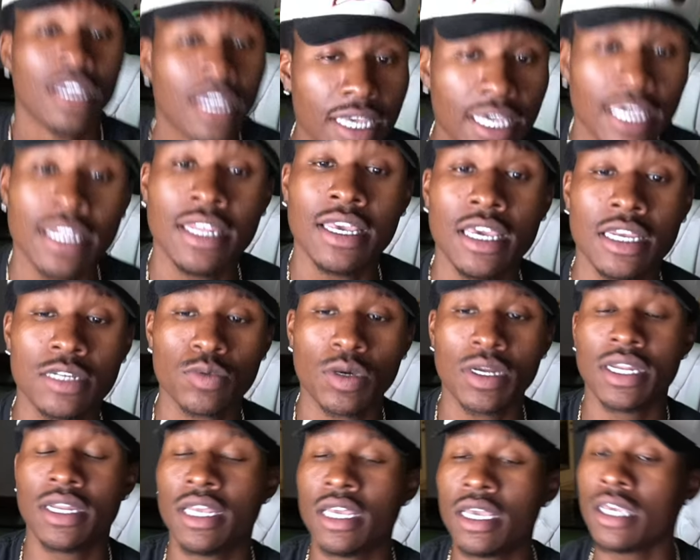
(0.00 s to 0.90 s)
It is what
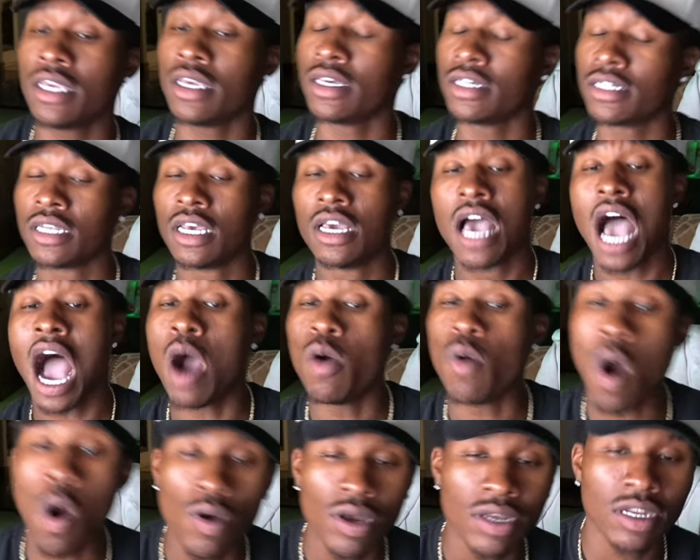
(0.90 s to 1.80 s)
it is. I
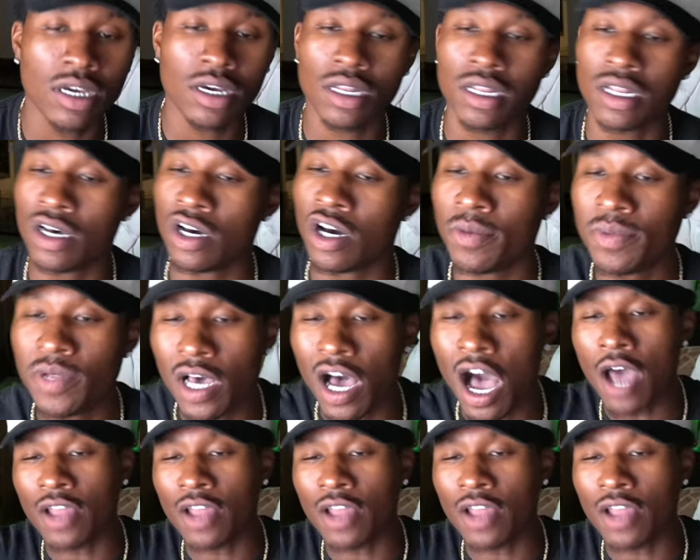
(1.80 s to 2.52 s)
walk in the club.